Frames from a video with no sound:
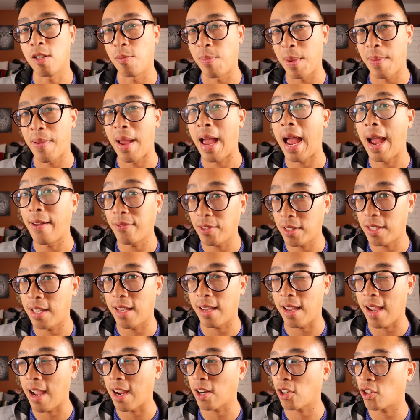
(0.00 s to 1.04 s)
do people have to
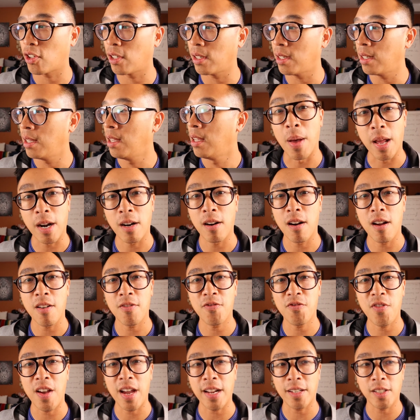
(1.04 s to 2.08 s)
take action? Better
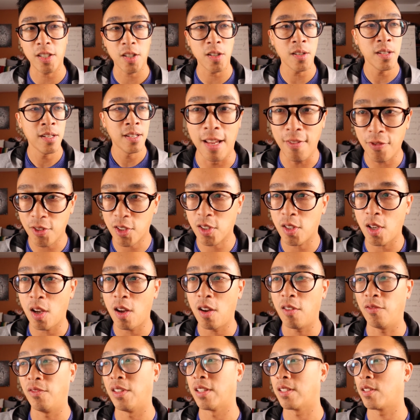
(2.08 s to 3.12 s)
off factor, if
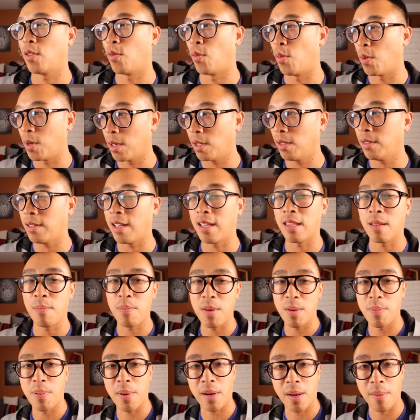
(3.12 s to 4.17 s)
solved, does the world and the
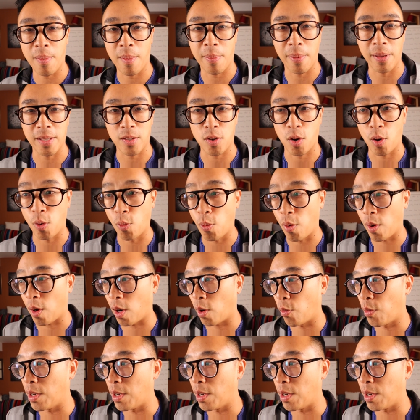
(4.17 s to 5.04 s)
people come in place, or are